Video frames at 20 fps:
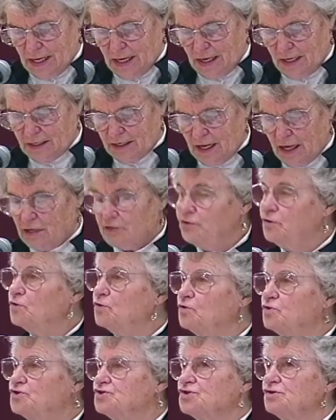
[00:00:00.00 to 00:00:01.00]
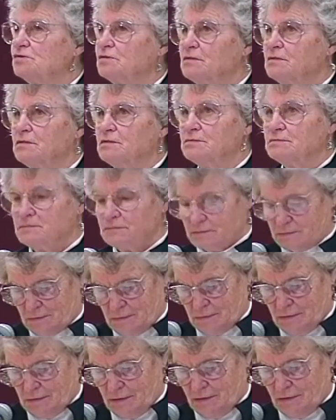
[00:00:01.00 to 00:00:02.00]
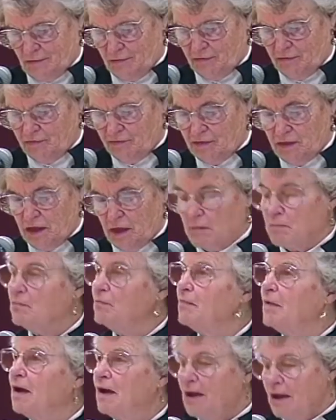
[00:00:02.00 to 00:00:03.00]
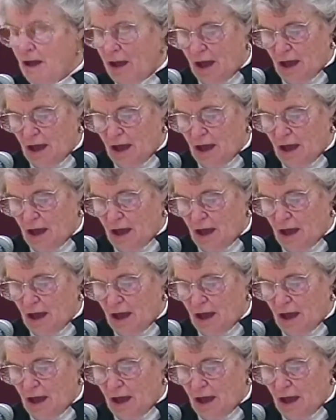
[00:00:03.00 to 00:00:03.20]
And I'll use your own theme.